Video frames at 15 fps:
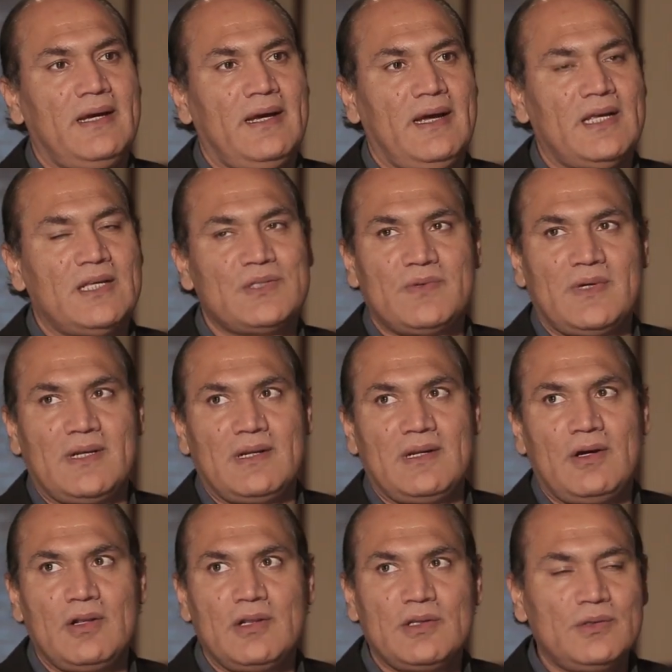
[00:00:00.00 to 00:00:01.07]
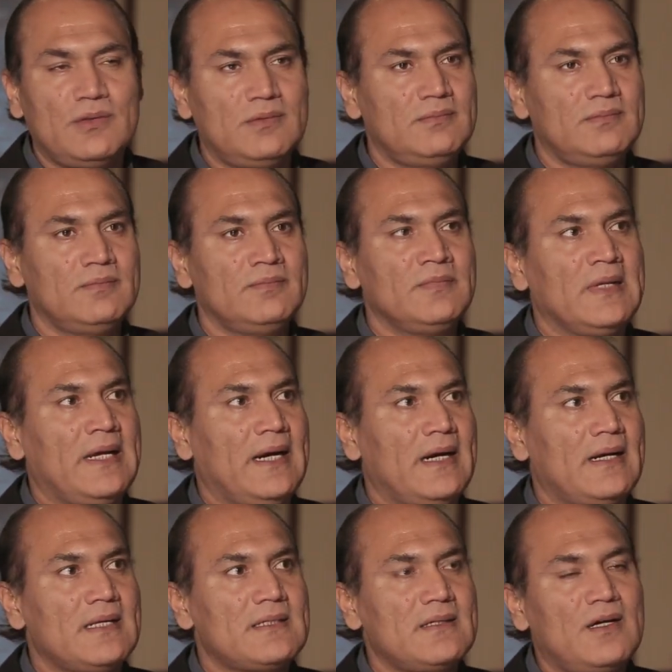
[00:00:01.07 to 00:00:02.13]
as well. Although
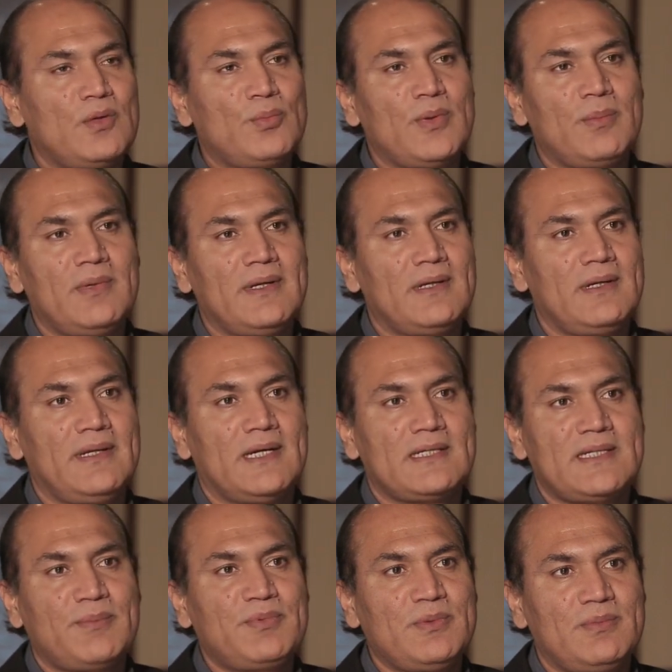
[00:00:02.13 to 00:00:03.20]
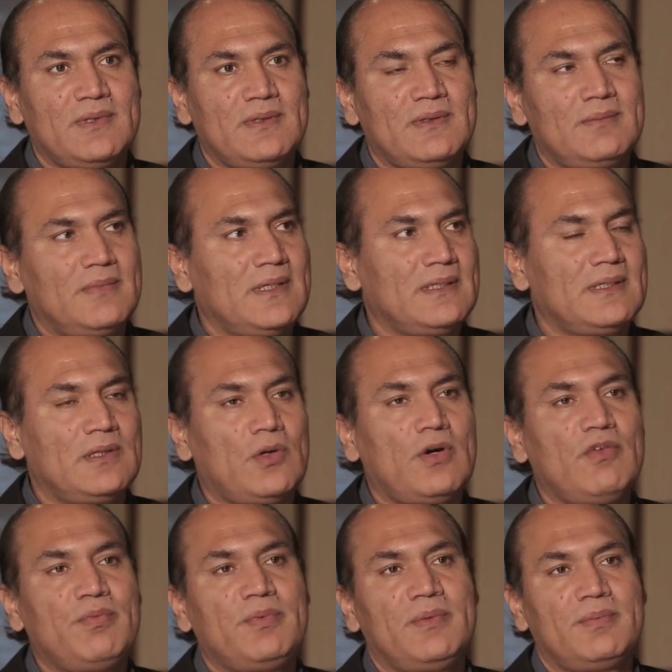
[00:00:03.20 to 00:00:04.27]
it is not publicly acceptable, but there are a lot
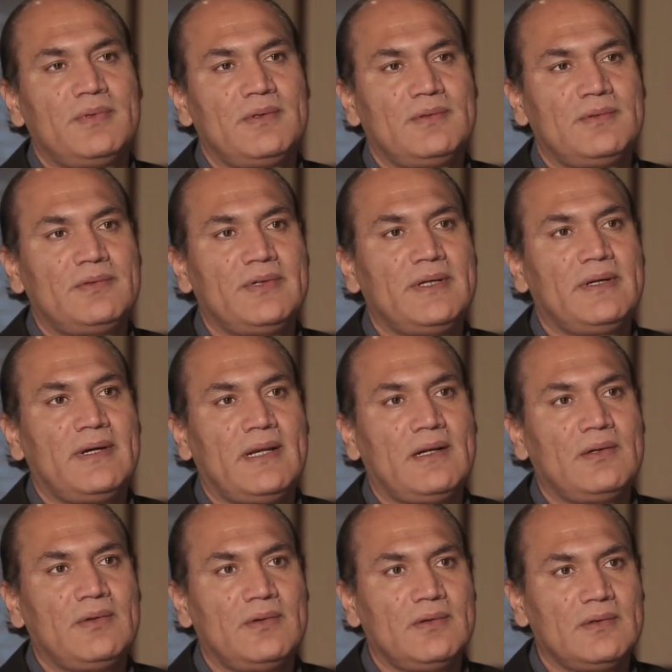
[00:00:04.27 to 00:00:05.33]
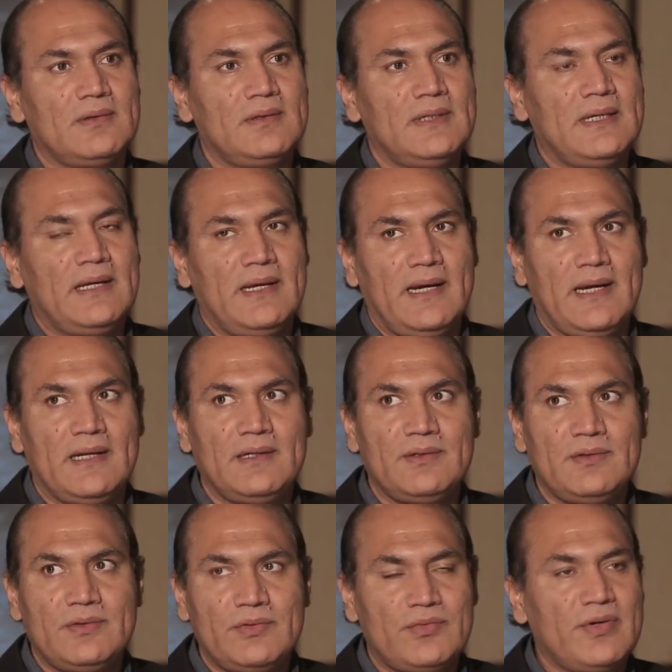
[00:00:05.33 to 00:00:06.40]
of people who drink alcohol
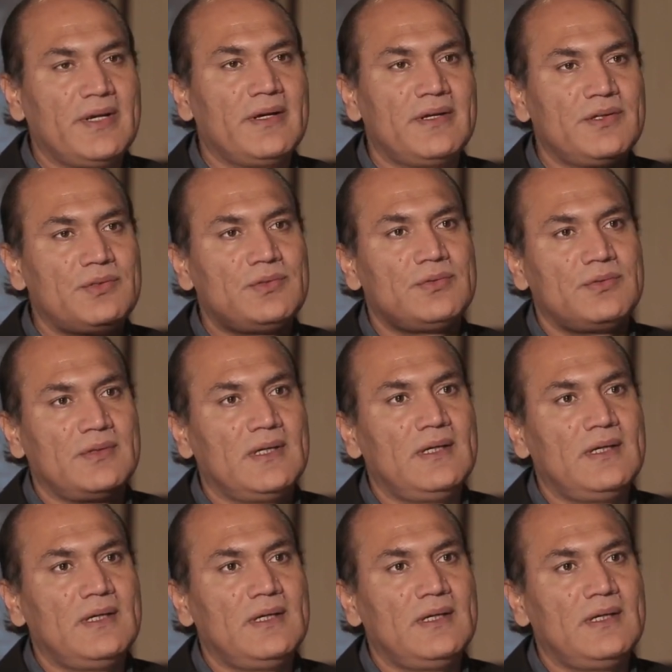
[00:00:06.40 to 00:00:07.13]
and drink it to